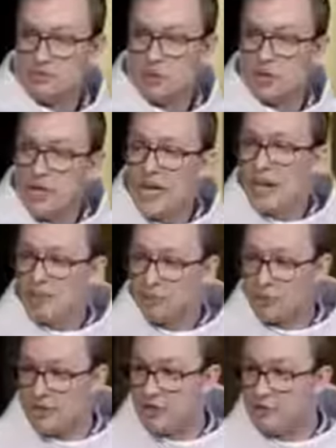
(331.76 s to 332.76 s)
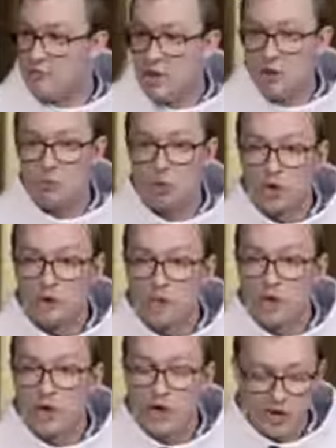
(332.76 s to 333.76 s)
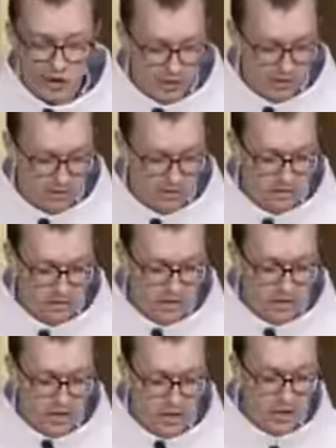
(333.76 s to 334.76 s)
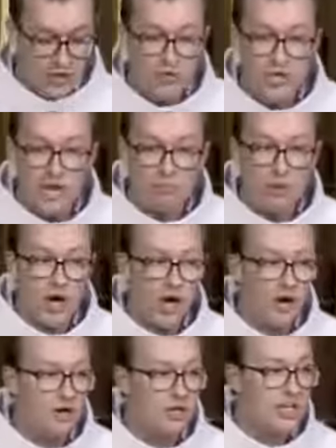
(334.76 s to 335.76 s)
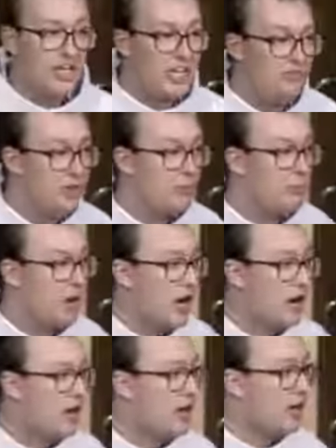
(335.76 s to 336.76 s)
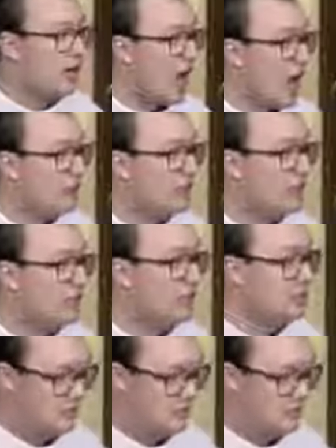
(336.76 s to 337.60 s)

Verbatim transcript: We have a rhythm morning prayer, noonday prayer, evening prayer, compline.